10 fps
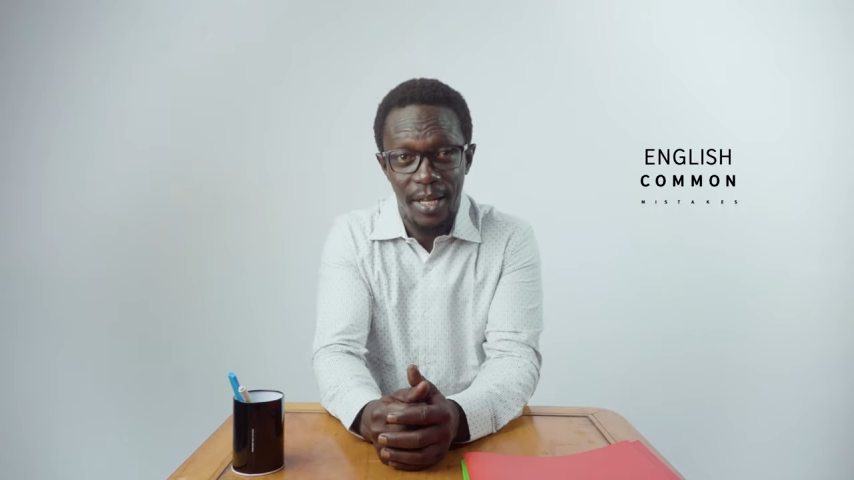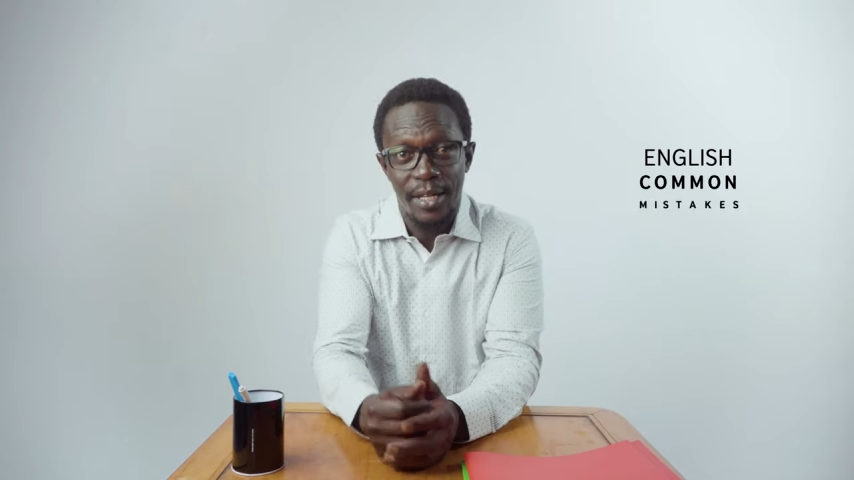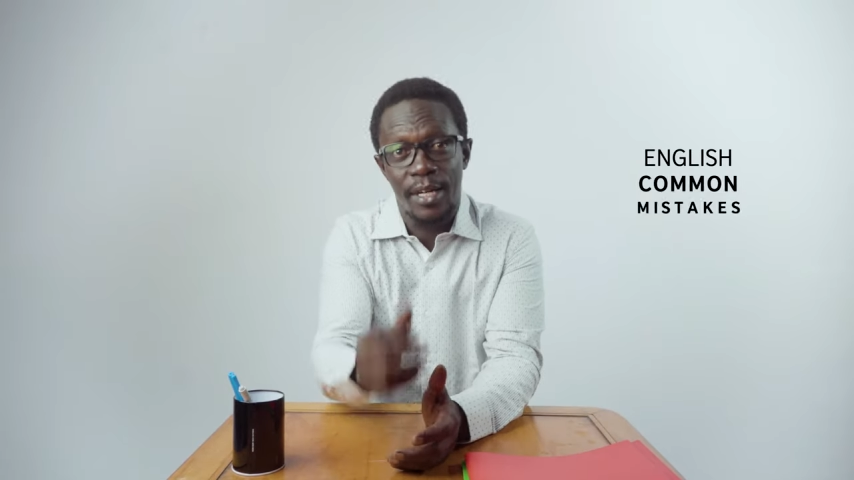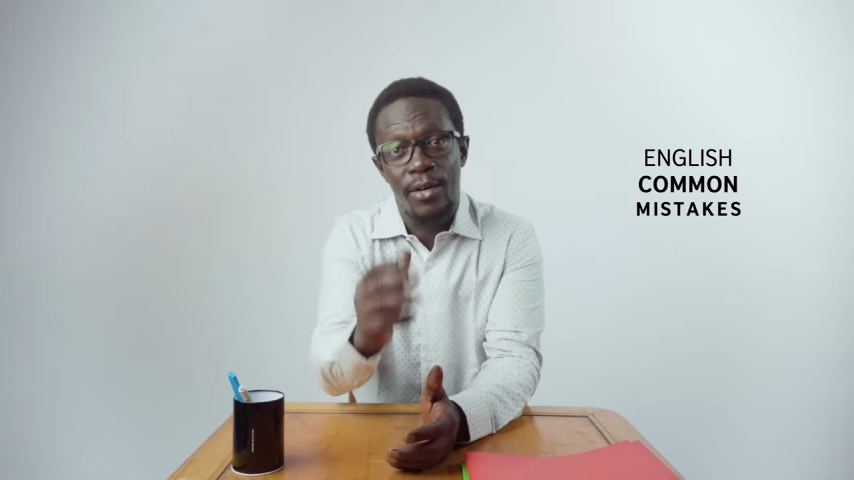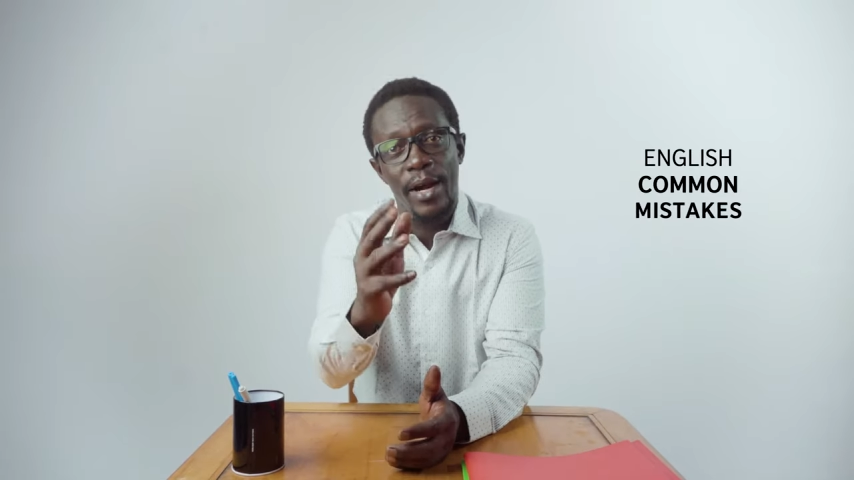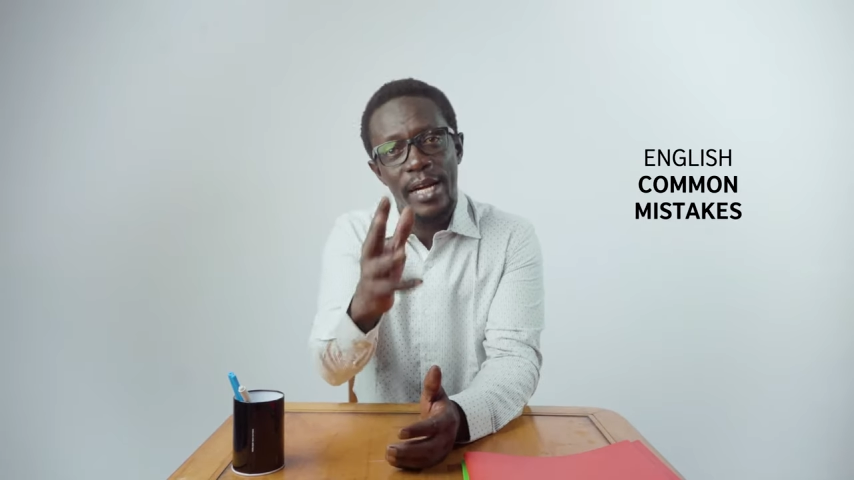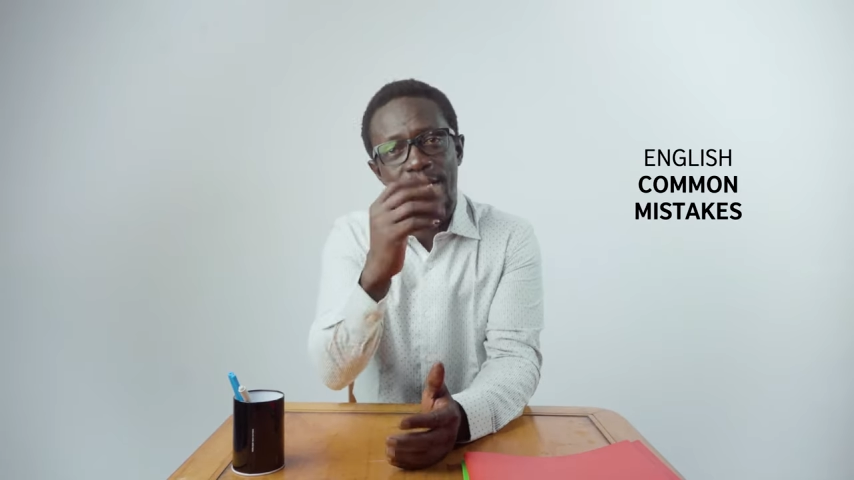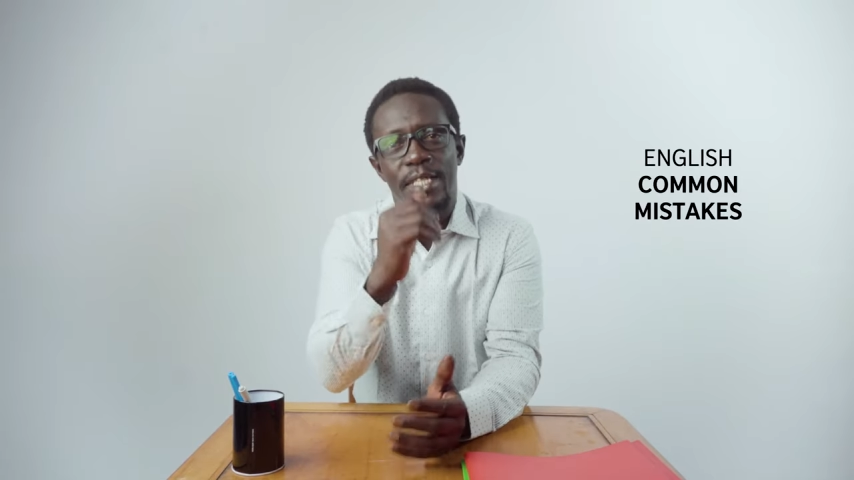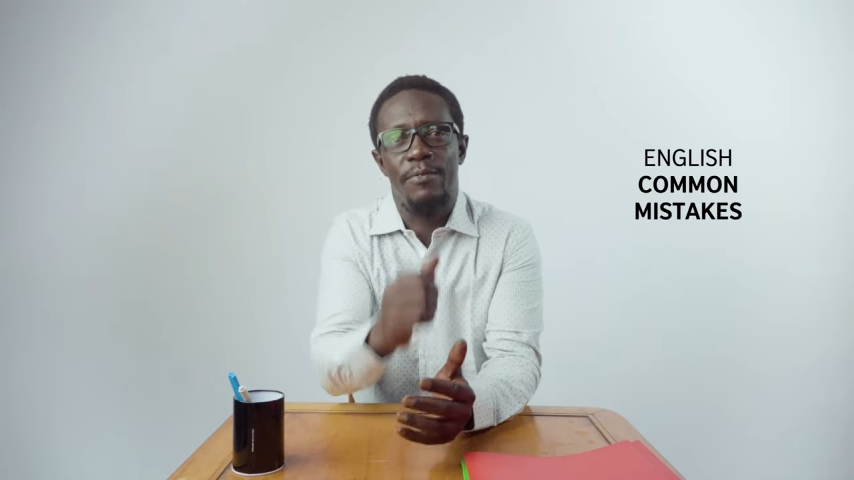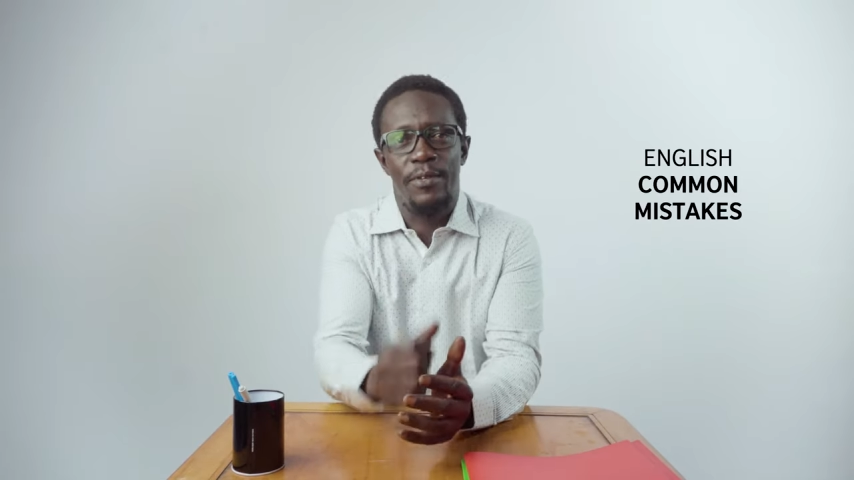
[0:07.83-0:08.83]
The greatest
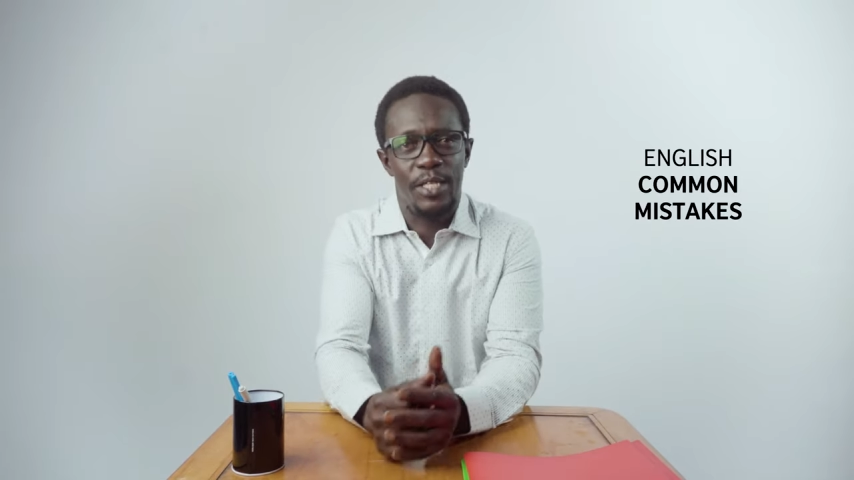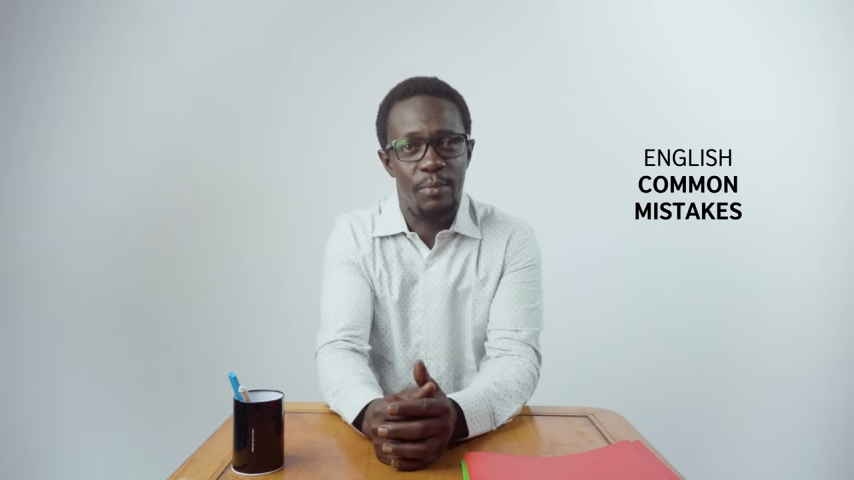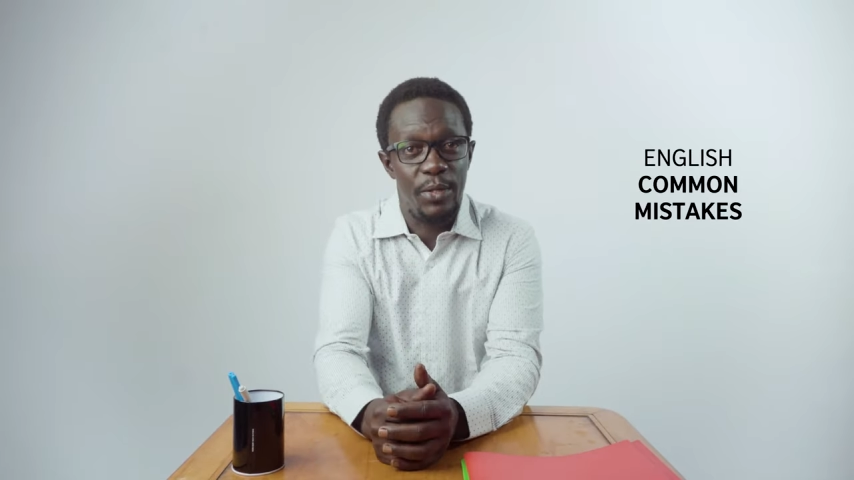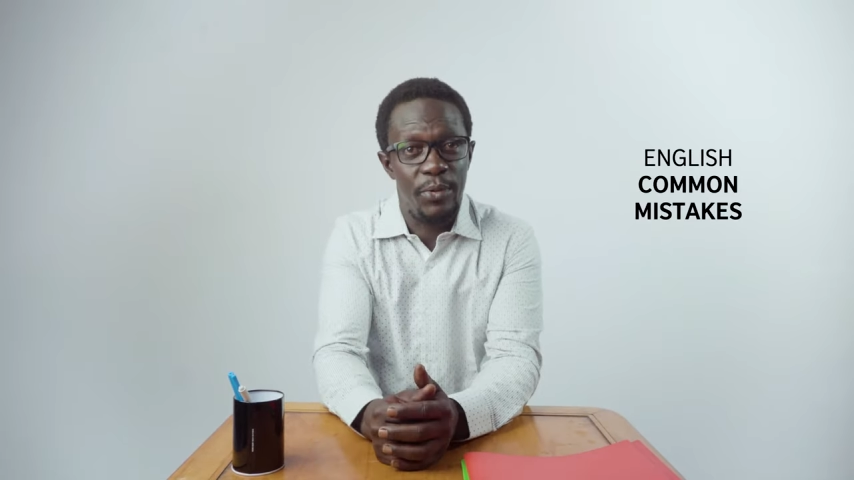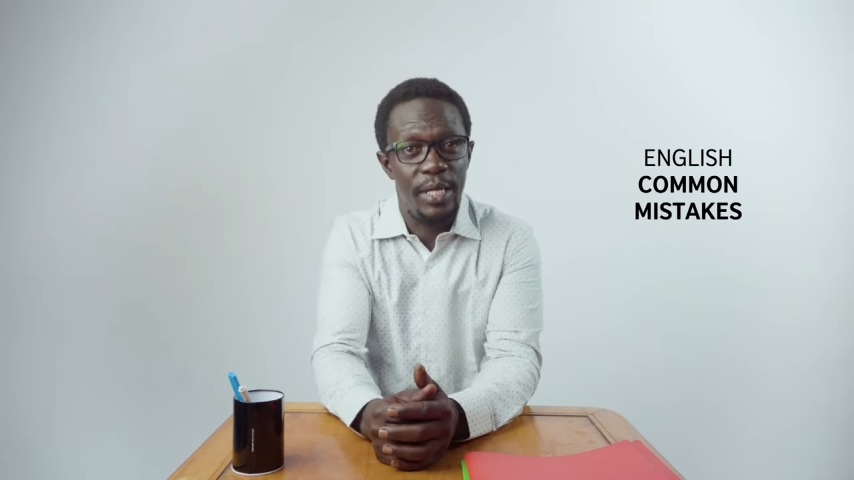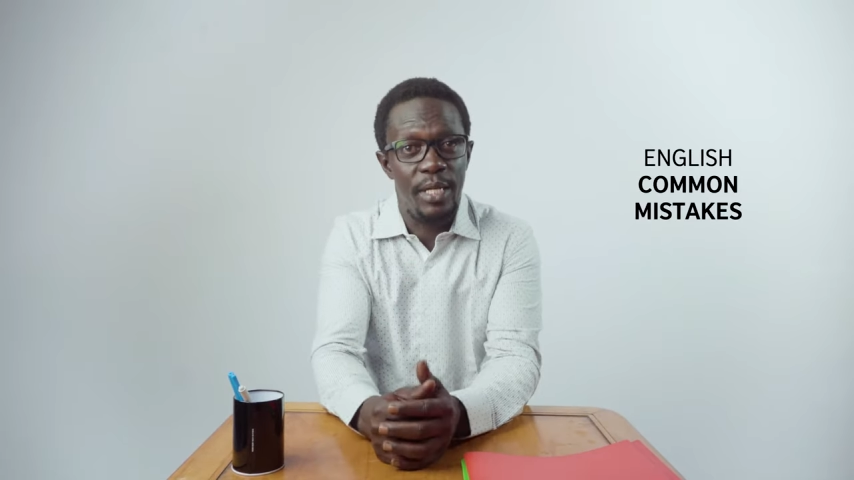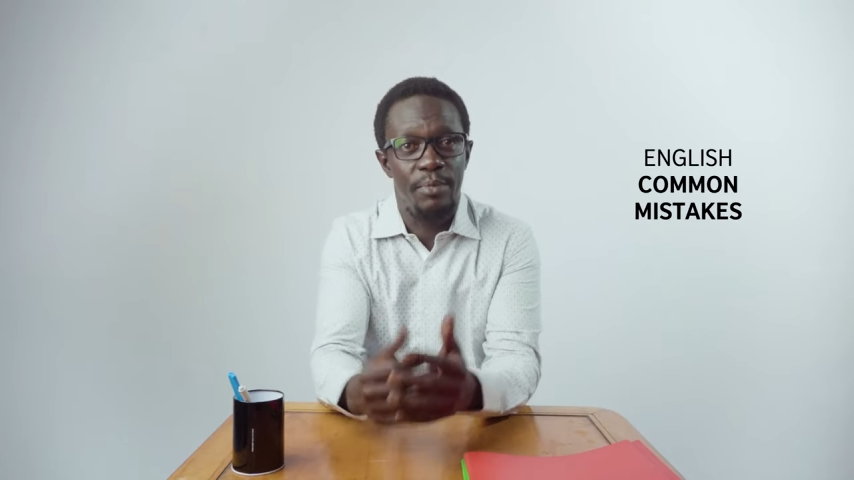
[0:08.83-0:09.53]
difference between the